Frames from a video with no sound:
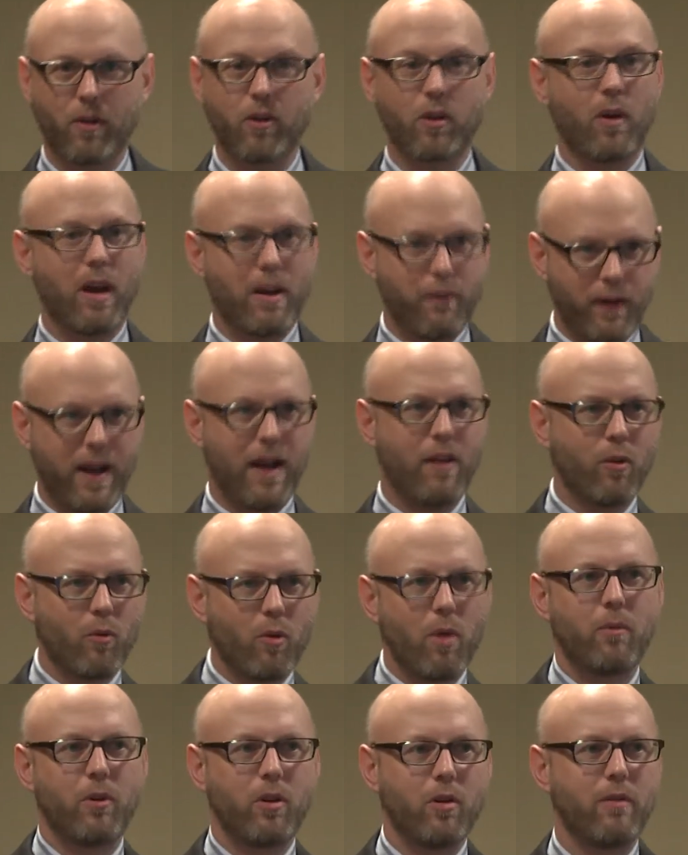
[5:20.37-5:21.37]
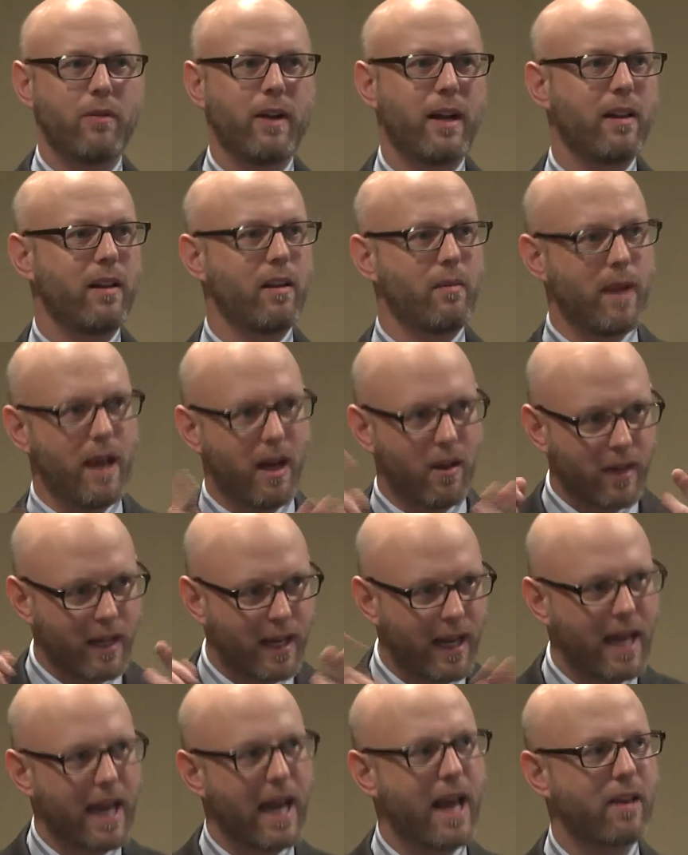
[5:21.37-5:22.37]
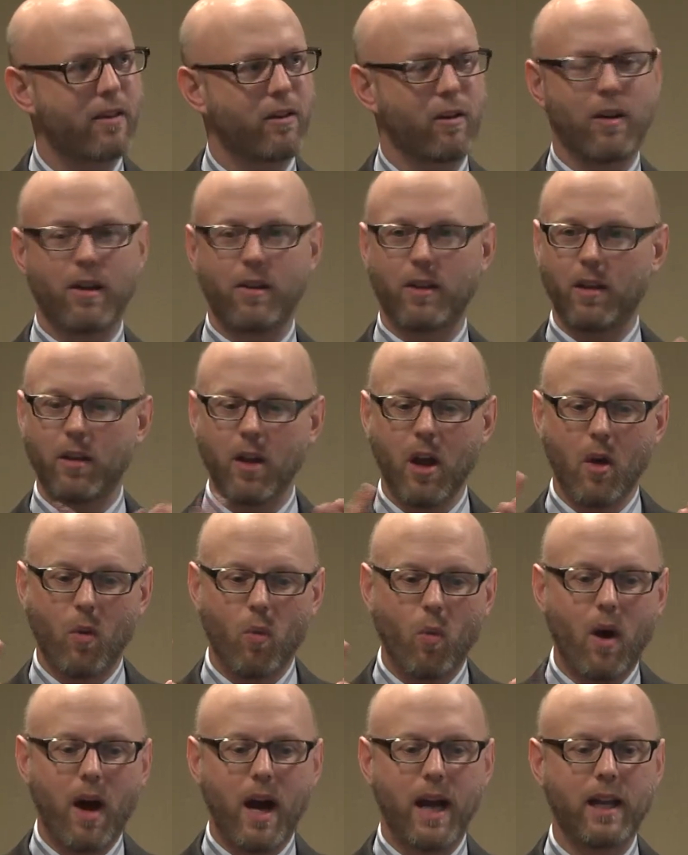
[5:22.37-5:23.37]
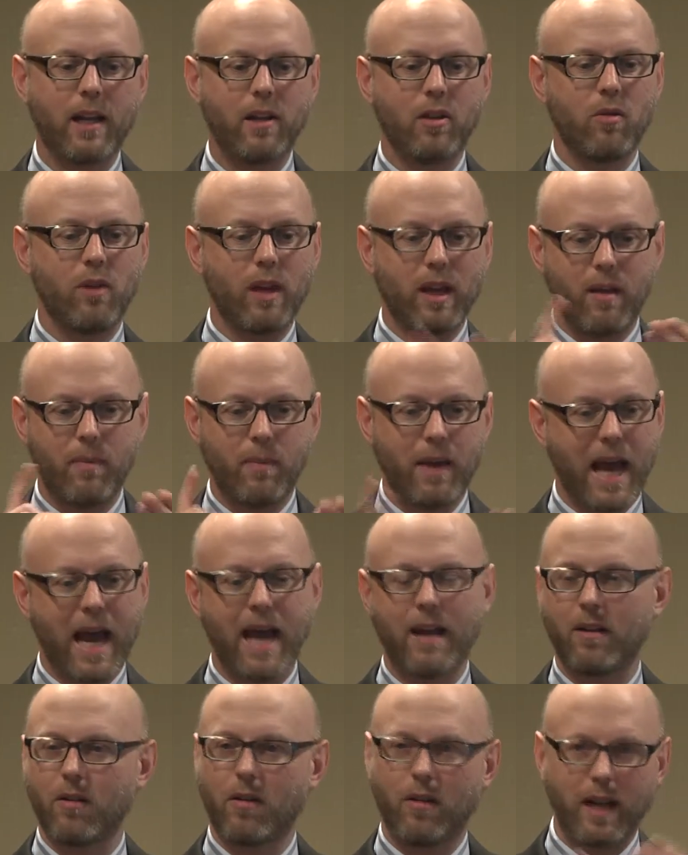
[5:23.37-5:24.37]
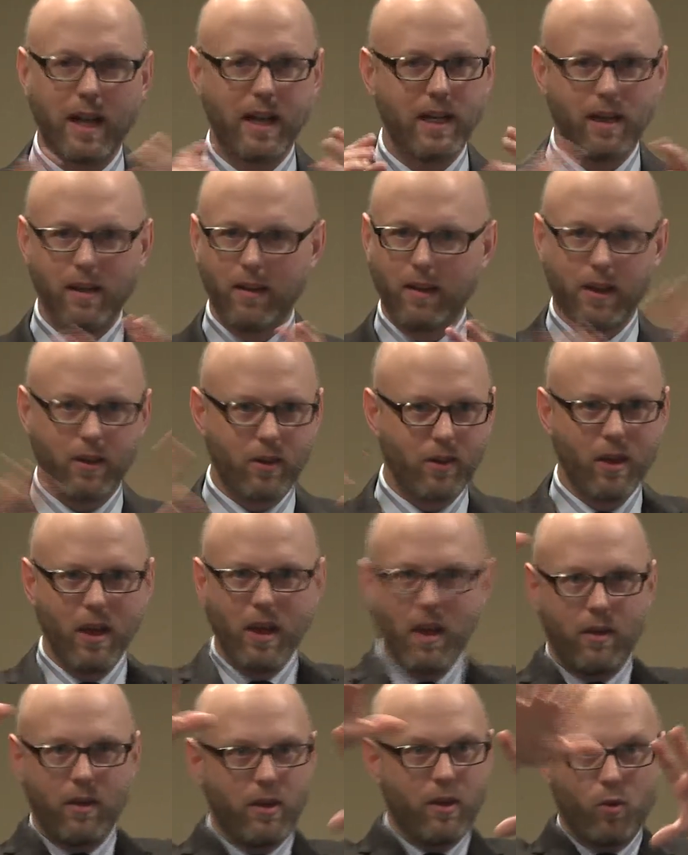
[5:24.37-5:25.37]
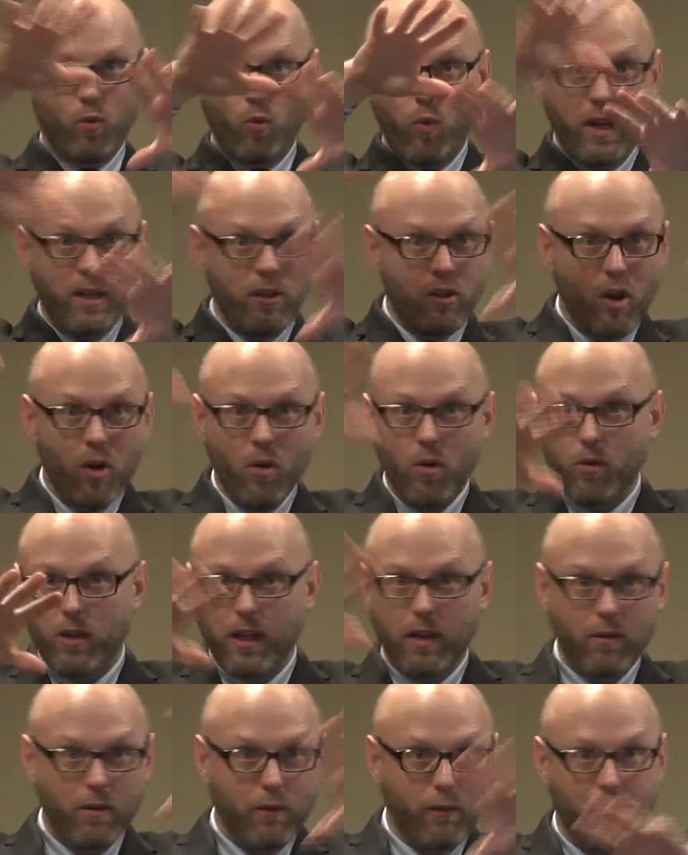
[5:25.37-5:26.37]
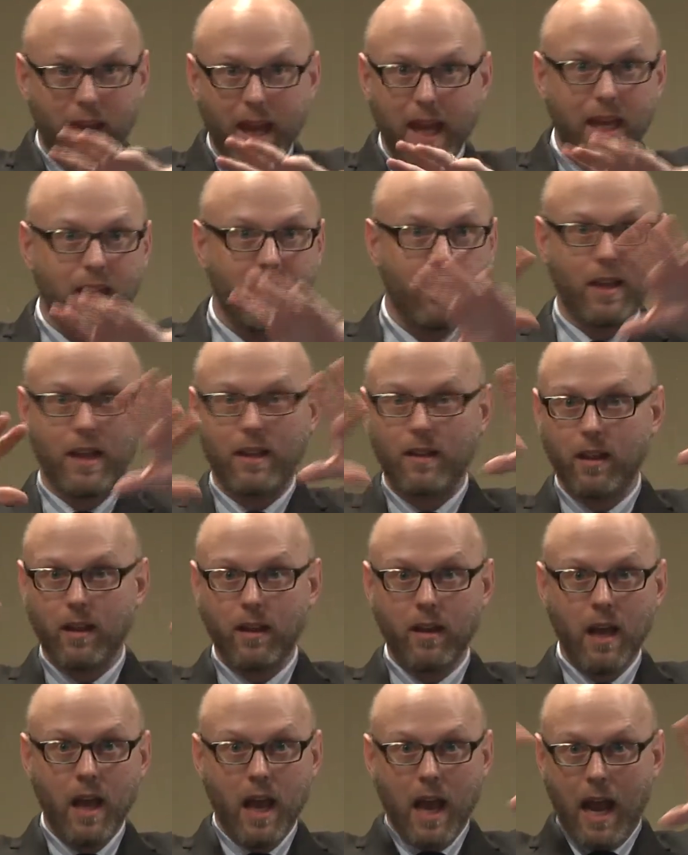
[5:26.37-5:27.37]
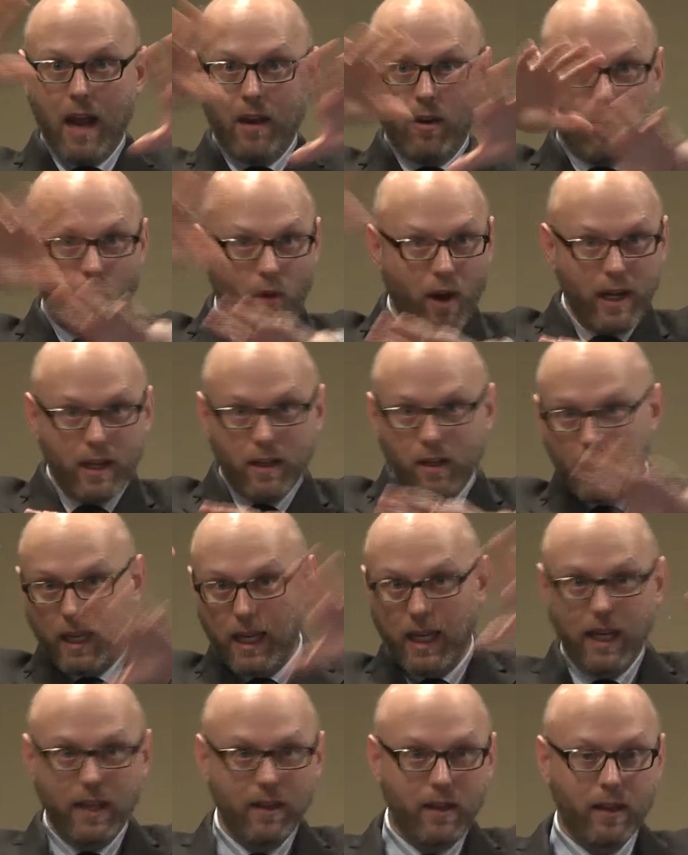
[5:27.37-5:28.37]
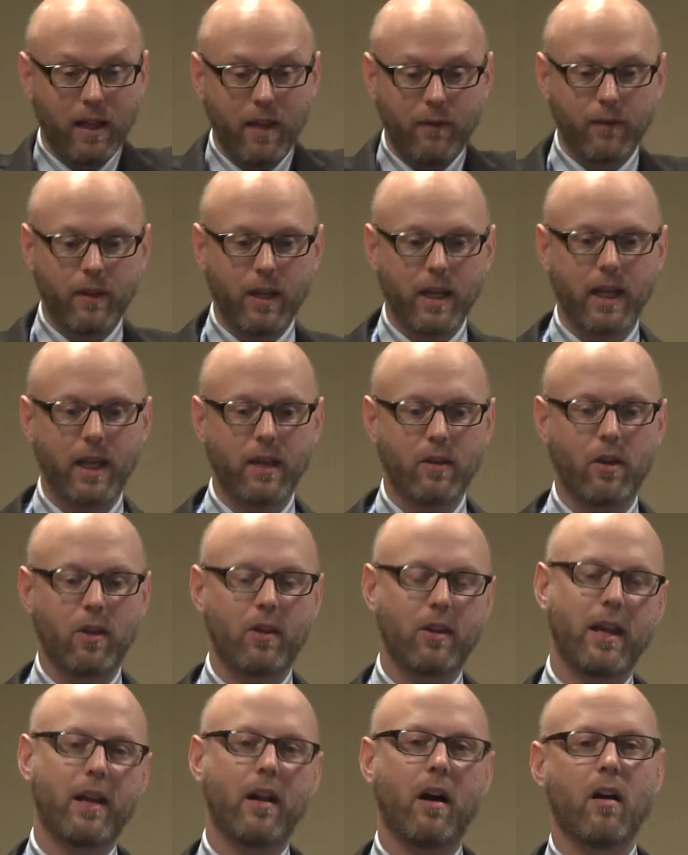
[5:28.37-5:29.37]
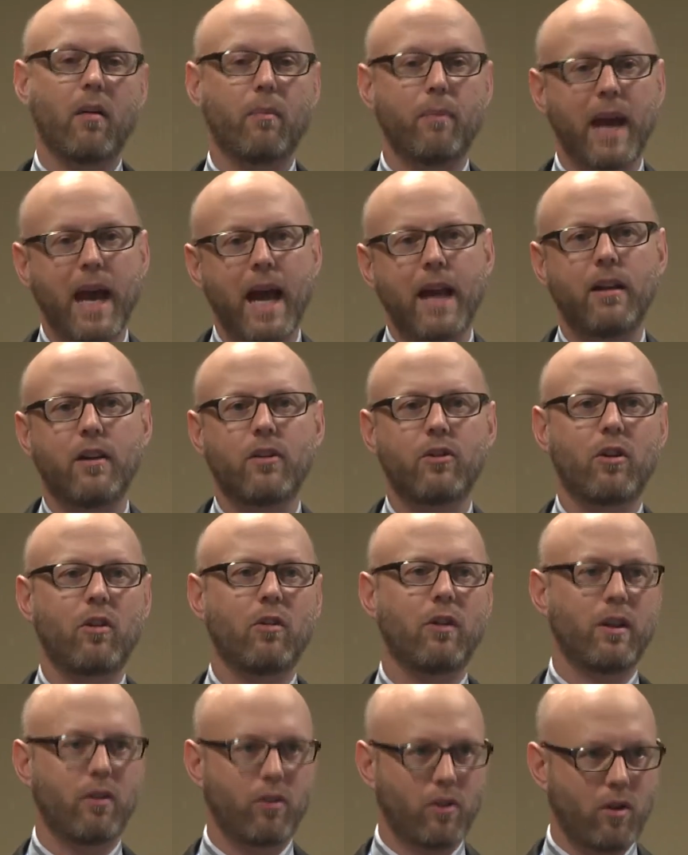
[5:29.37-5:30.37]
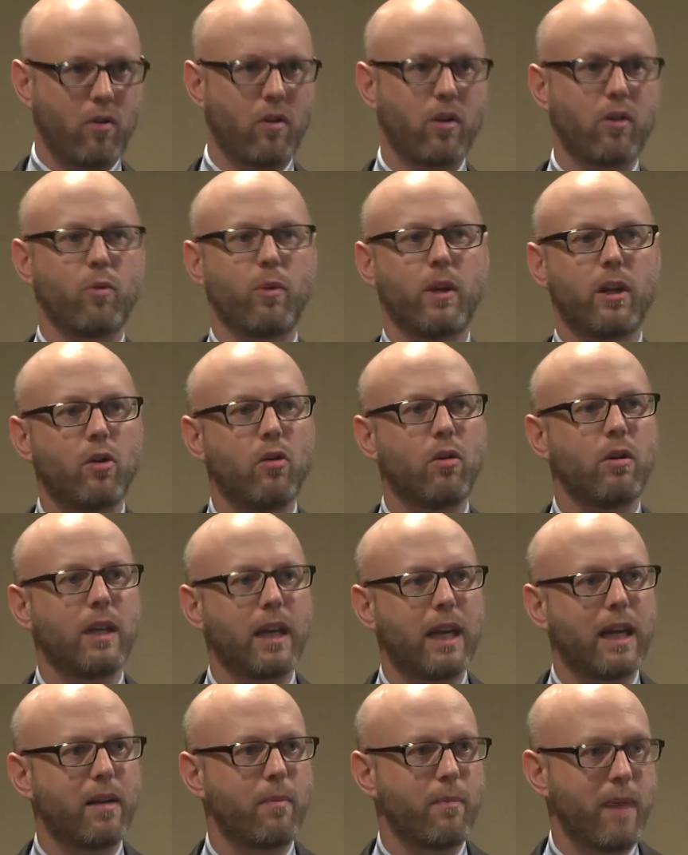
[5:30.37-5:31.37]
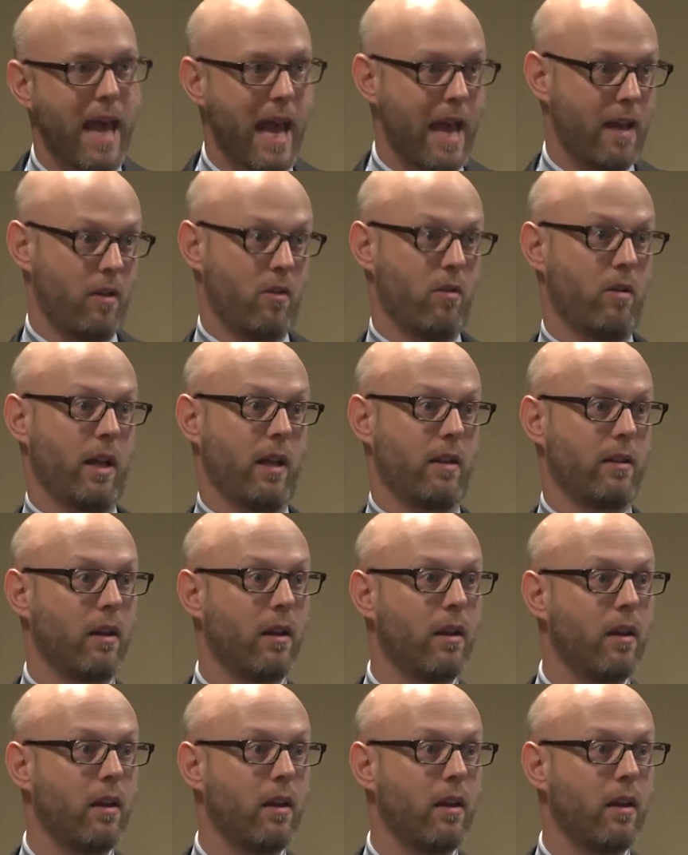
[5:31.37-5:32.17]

So I found the woman who invented the mouse, and I asked her, I said, why didn't you get a patent on any of this Windows interface and the right-clicking and the left-clicking? And she said, our patent attorneys told us we couldn't get a patent on it.